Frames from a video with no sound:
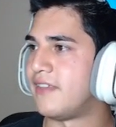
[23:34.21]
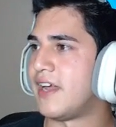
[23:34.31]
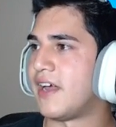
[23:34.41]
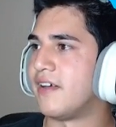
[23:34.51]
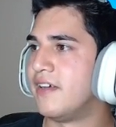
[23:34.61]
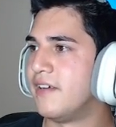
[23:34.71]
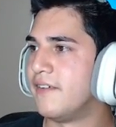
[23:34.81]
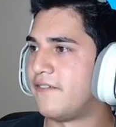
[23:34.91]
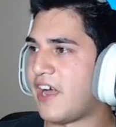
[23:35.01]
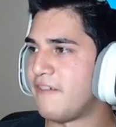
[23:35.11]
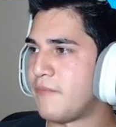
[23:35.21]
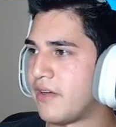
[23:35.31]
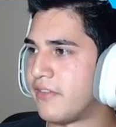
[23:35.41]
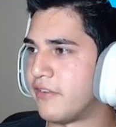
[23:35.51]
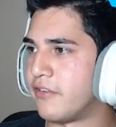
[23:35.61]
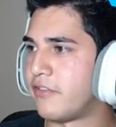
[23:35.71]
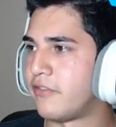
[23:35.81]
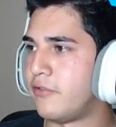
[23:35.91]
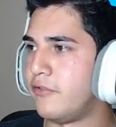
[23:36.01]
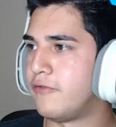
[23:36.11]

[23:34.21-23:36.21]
Yeah, five monsters, two,